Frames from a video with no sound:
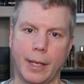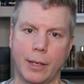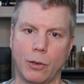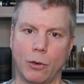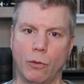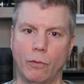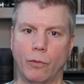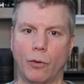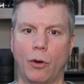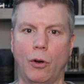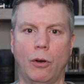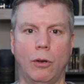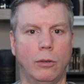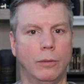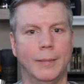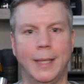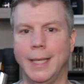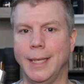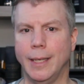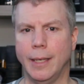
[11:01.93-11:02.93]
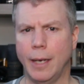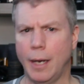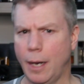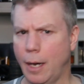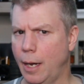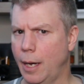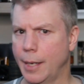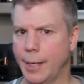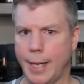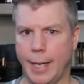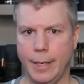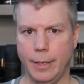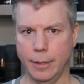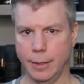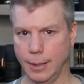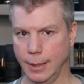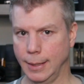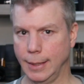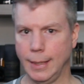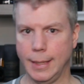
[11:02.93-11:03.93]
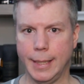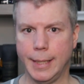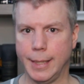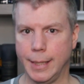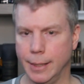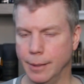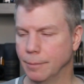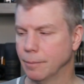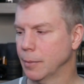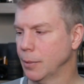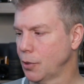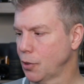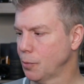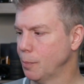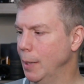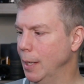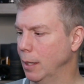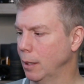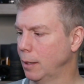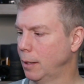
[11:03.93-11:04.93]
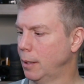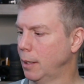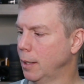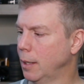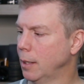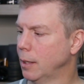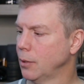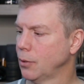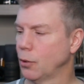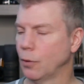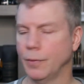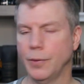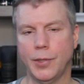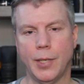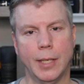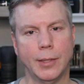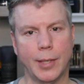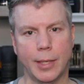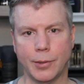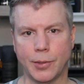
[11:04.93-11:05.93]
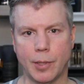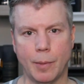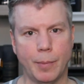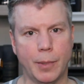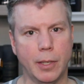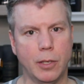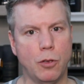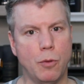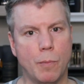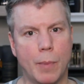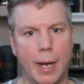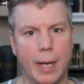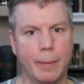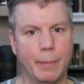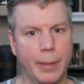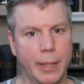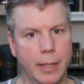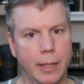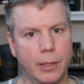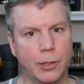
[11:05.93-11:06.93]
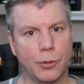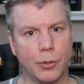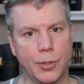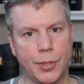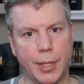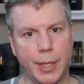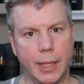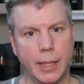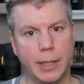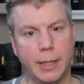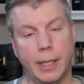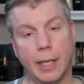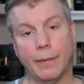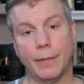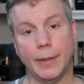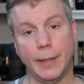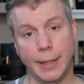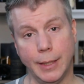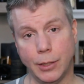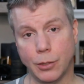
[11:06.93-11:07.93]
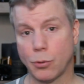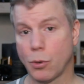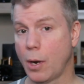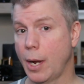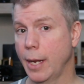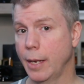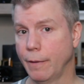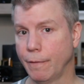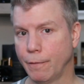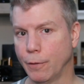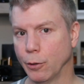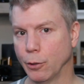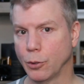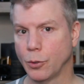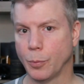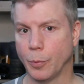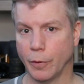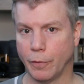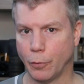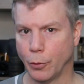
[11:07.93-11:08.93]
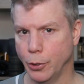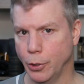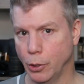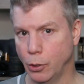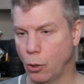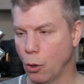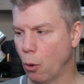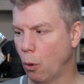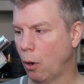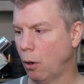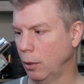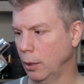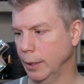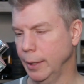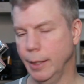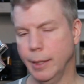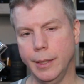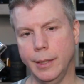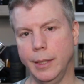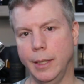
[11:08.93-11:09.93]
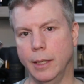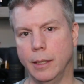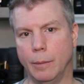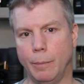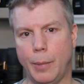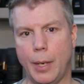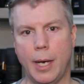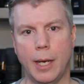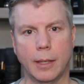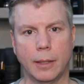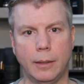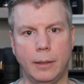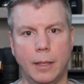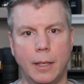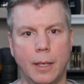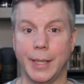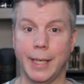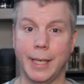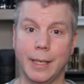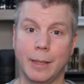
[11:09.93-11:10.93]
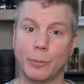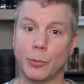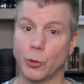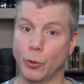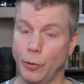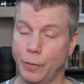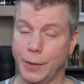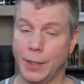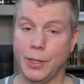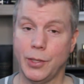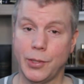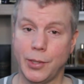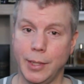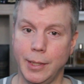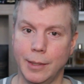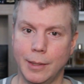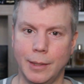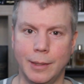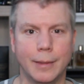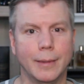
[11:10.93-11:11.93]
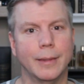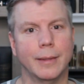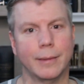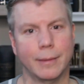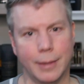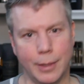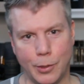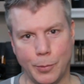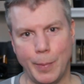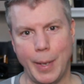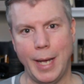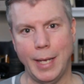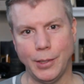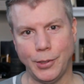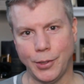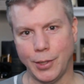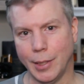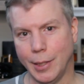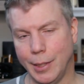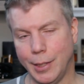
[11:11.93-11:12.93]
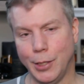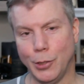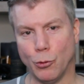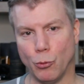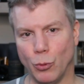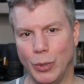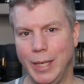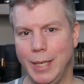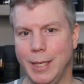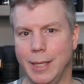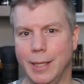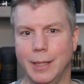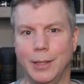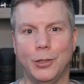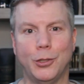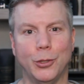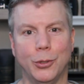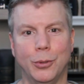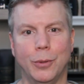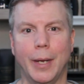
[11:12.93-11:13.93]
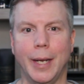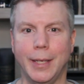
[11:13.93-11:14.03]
that overall hot iron linen smell. So it sounds like something you might be interested in. Definitely try it first before you go all in in a bottle. But again, proof that steel as masculine is written into